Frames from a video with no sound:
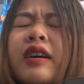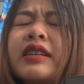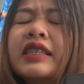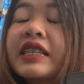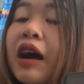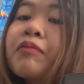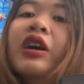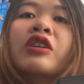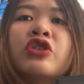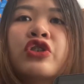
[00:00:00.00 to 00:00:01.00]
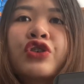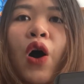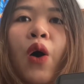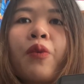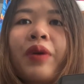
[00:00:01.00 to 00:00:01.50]
some
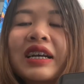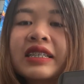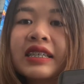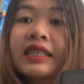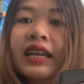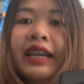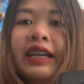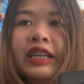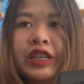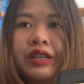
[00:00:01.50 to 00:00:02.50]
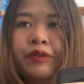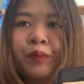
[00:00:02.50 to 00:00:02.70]
control practice is needed,